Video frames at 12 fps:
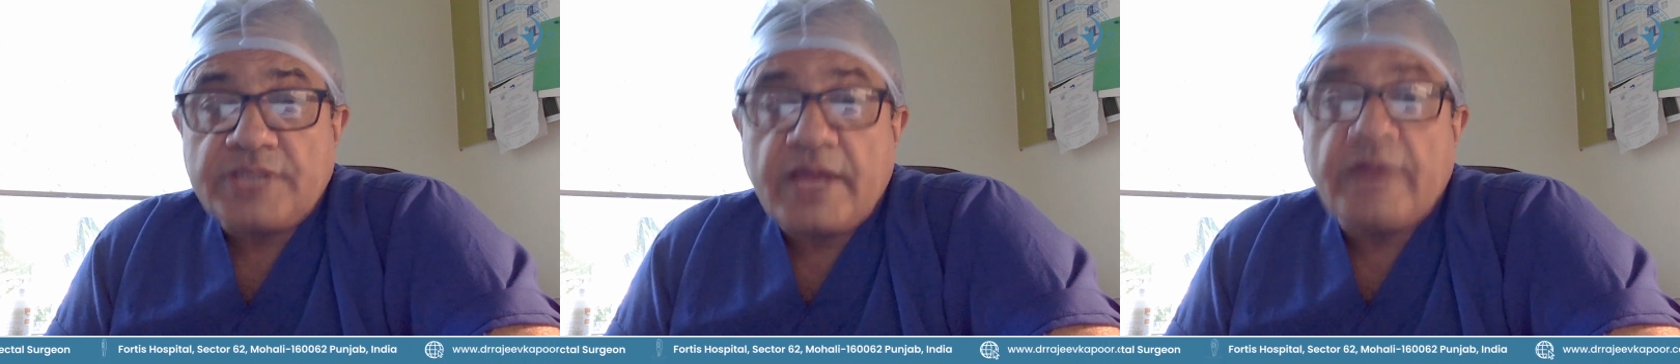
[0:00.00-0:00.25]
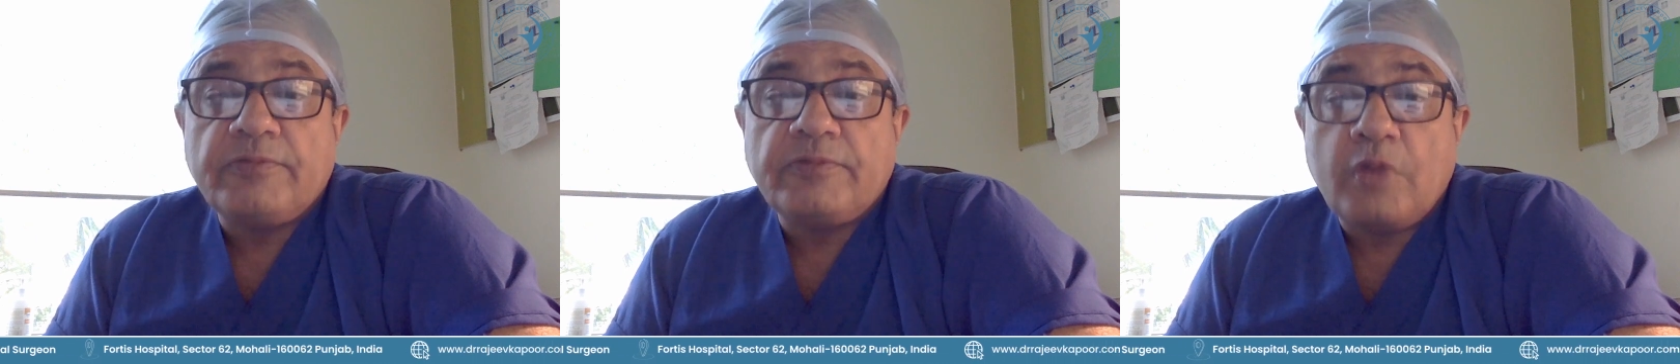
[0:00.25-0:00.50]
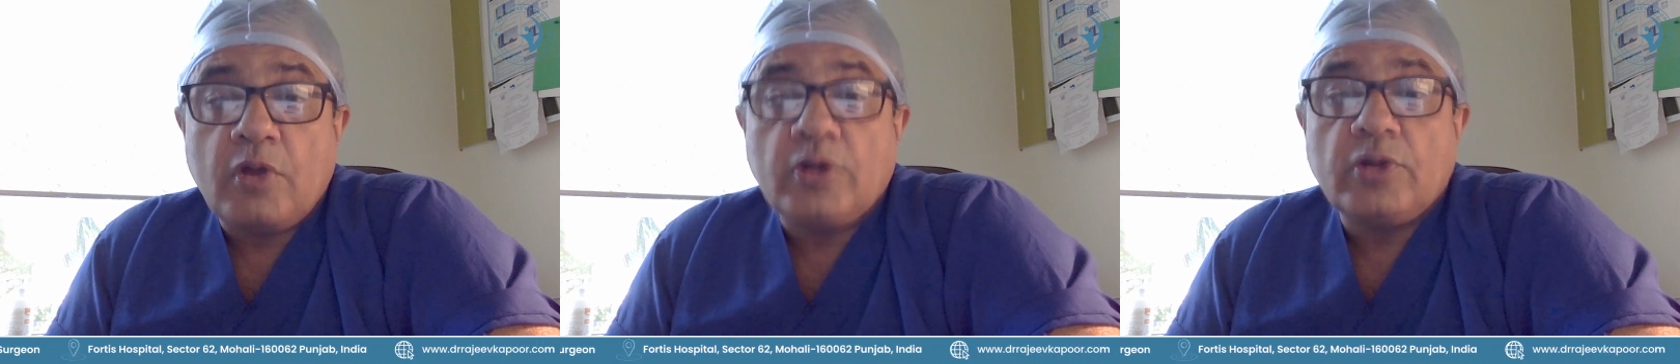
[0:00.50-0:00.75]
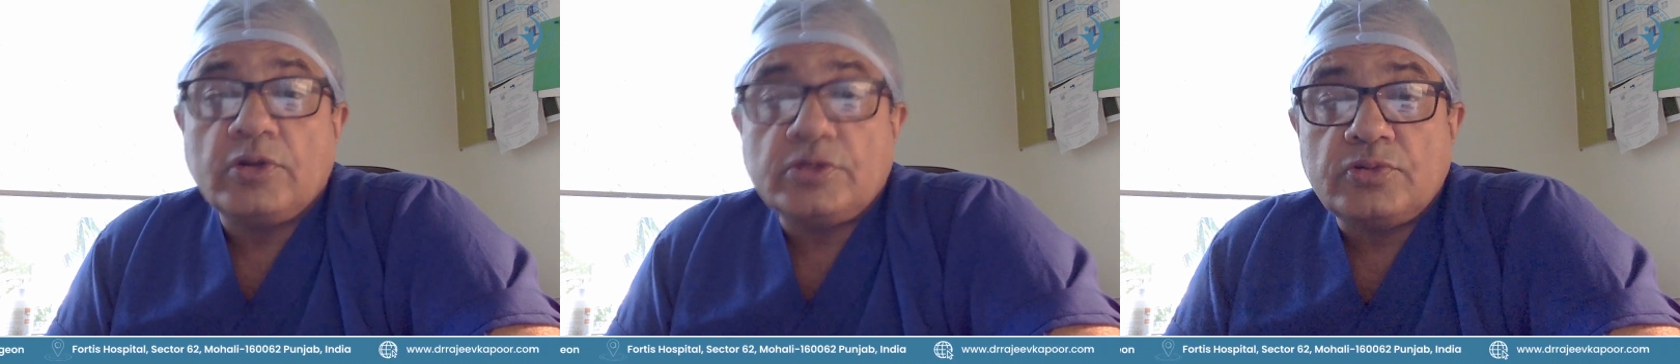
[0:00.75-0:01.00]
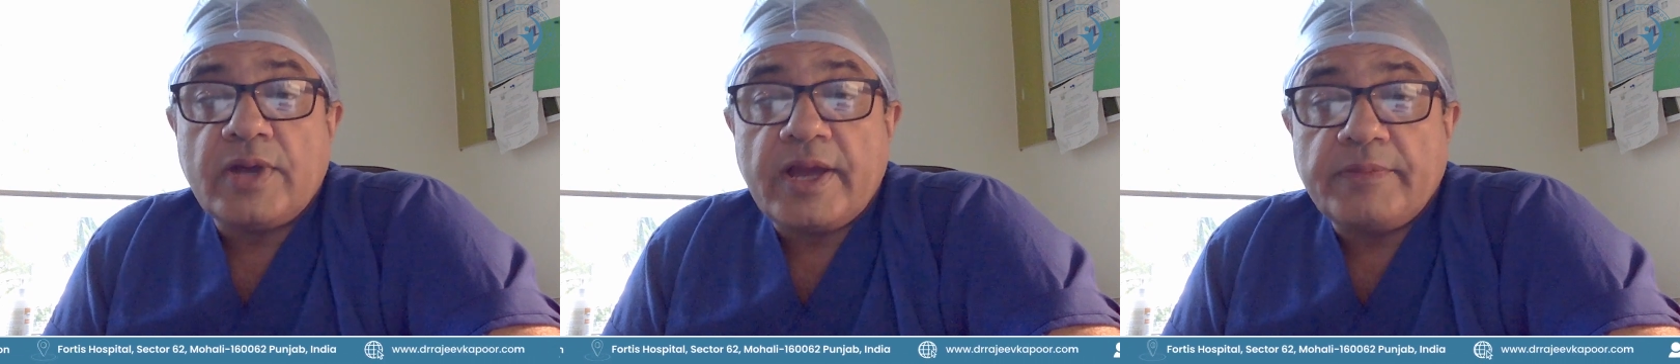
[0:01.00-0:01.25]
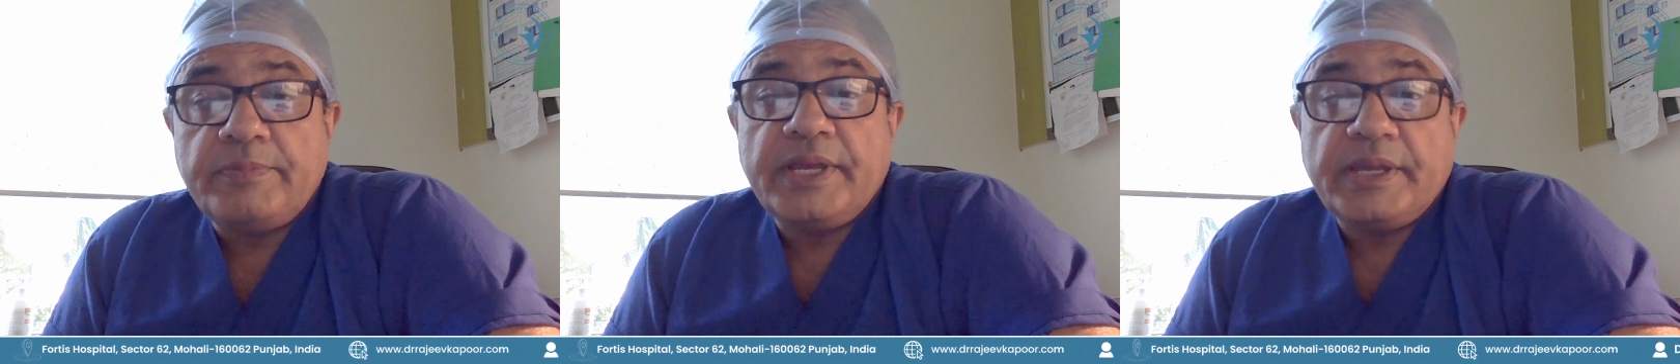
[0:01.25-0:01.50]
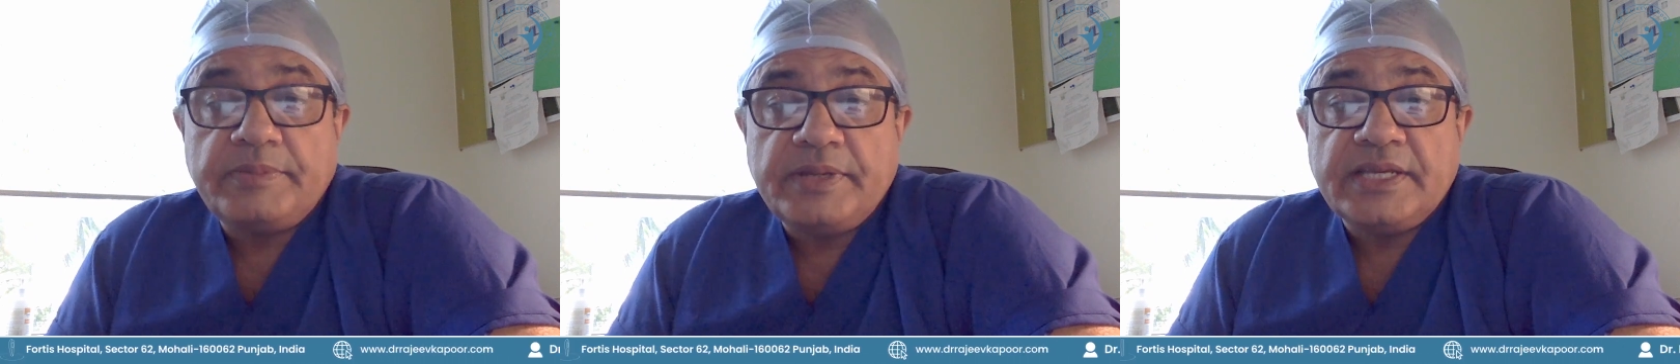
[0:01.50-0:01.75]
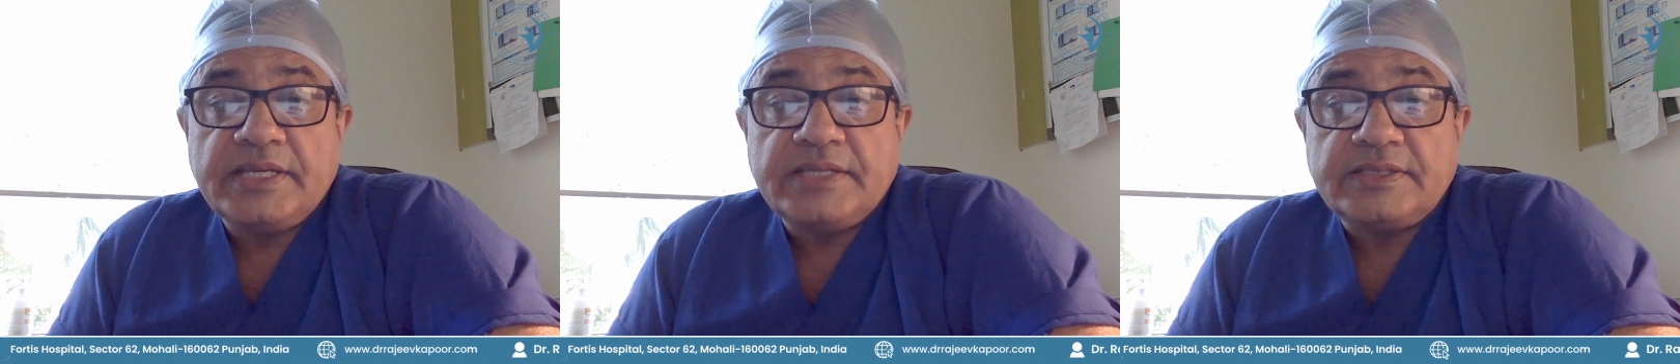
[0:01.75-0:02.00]
have gone on to have
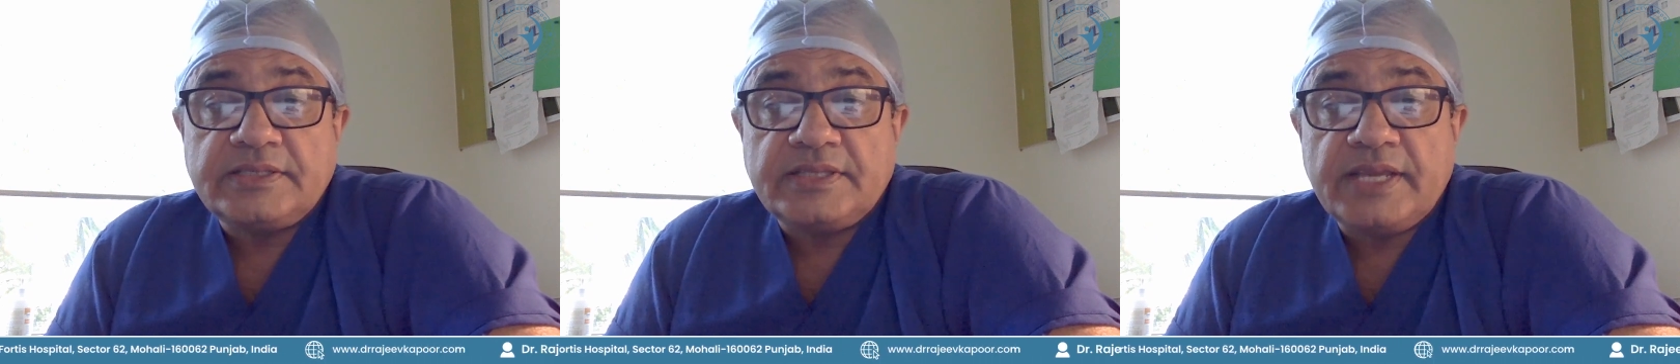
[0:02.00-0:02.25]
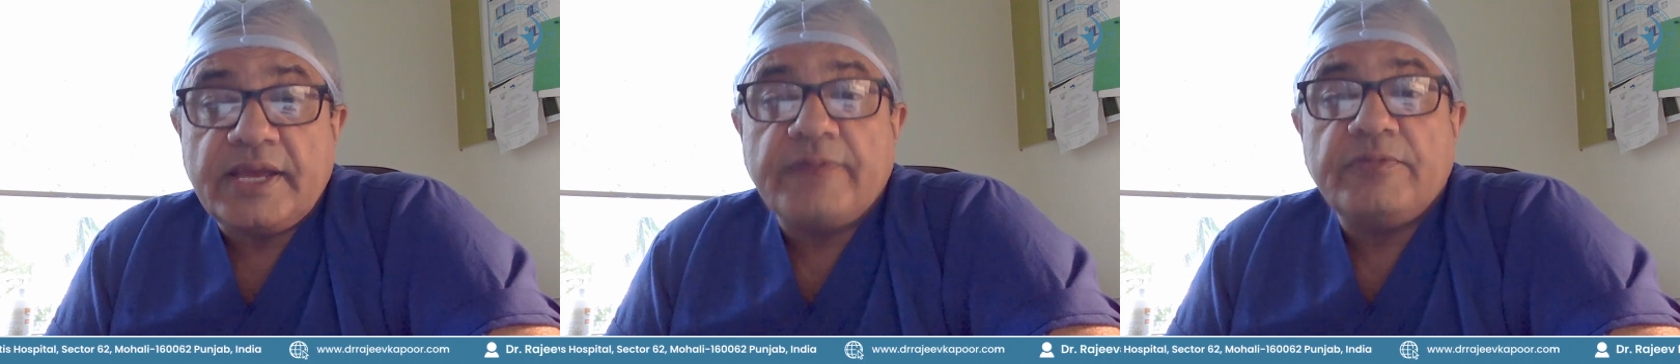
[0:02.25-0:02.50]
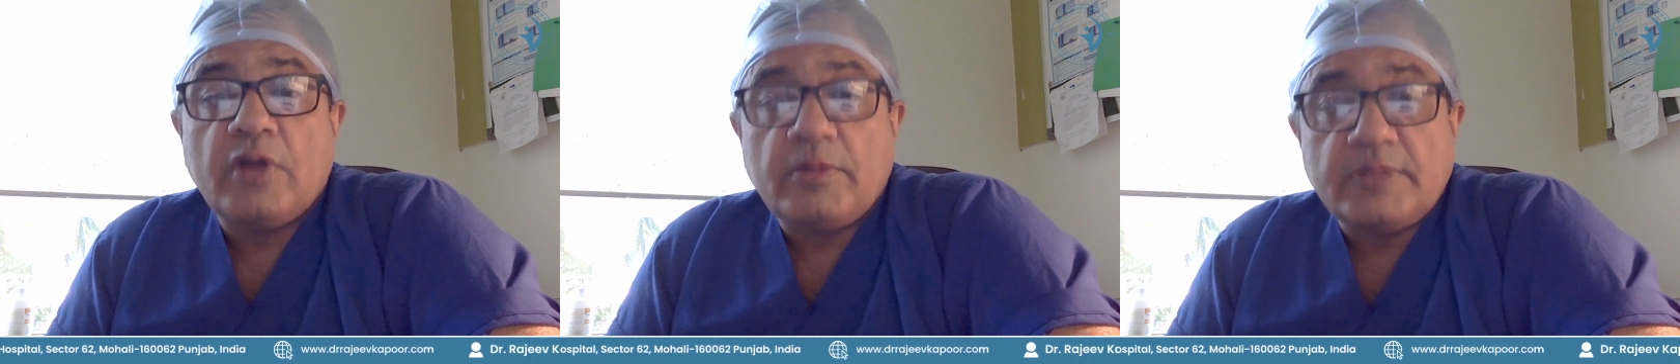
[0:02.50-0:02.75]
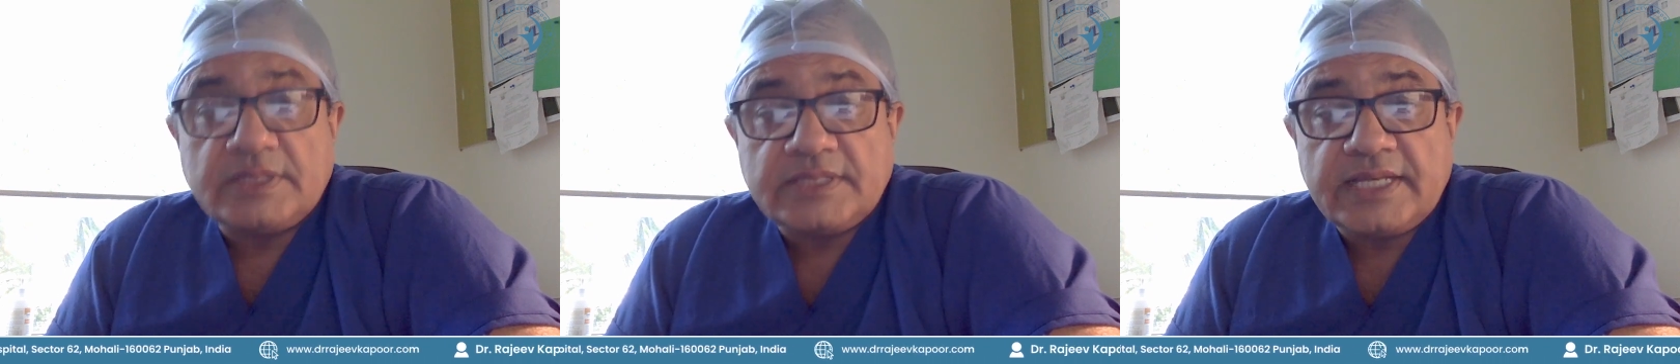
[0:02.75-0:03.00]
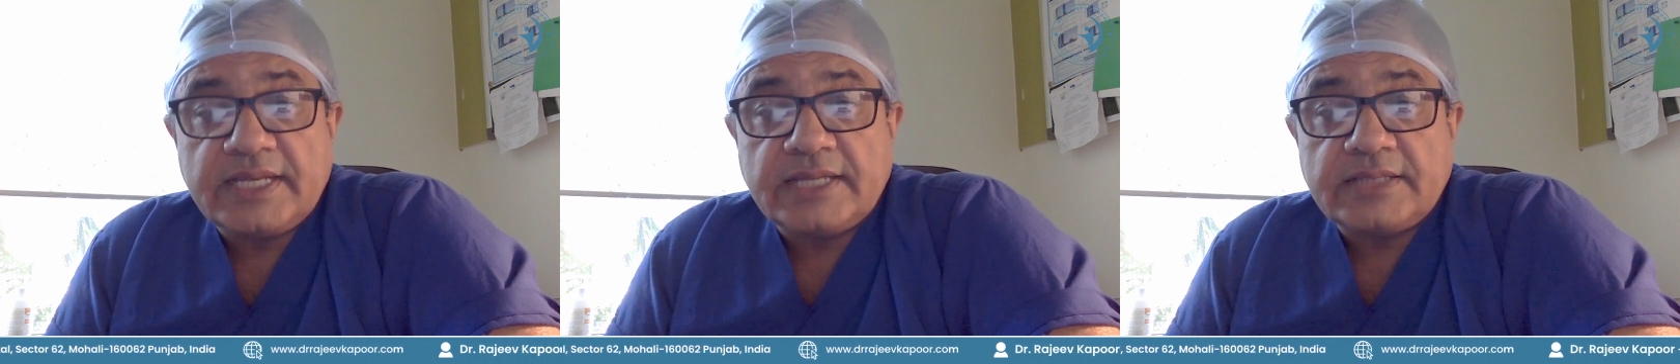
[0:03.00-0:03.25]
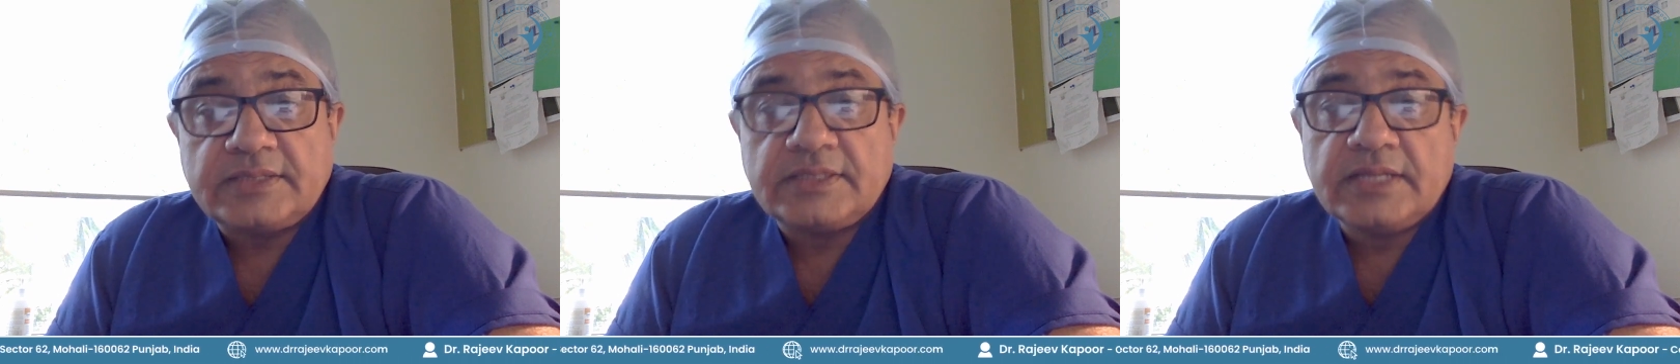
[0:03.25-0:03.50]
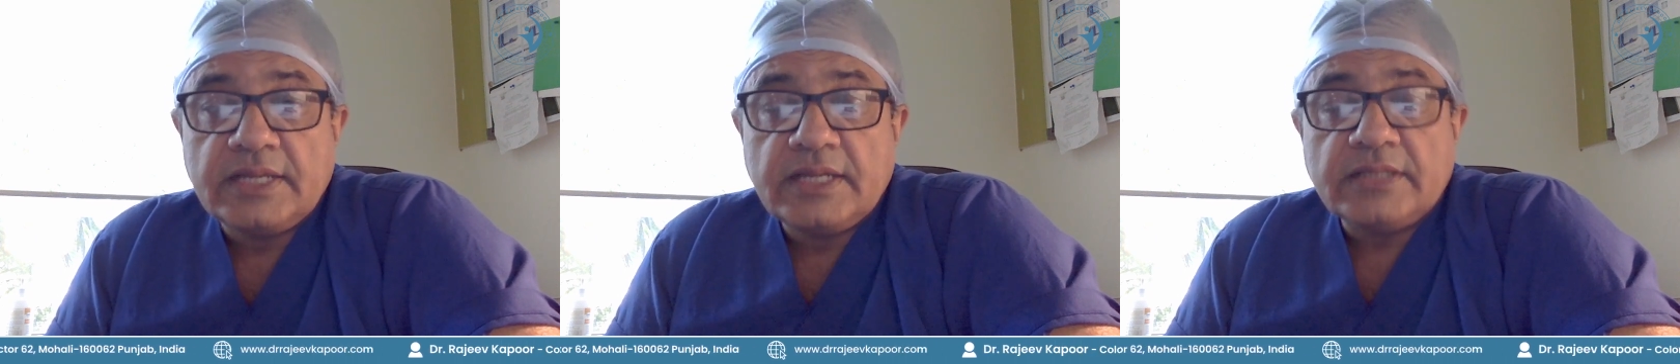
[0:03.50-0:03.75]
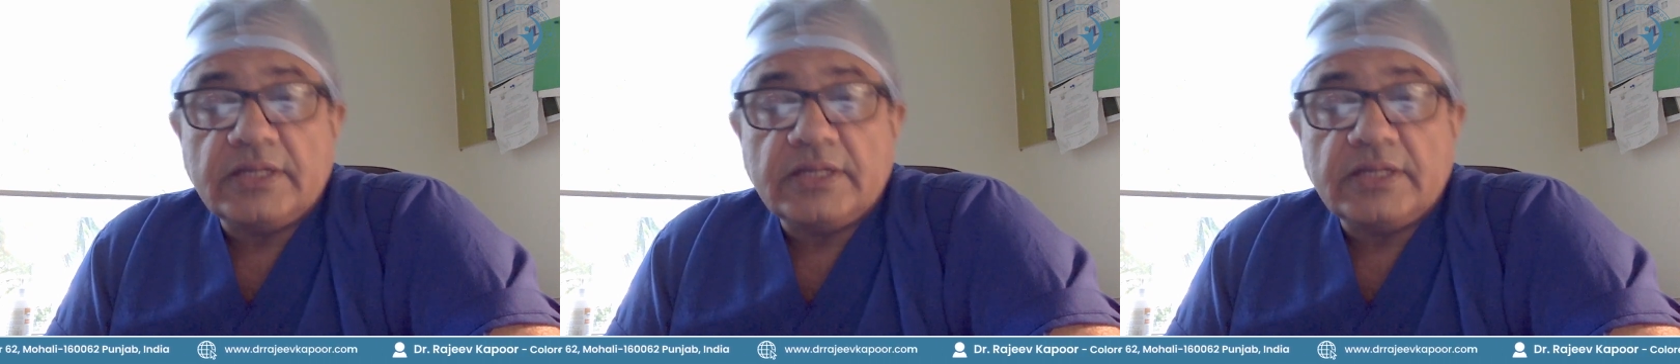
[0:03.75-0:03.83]
babies, they have normal sex,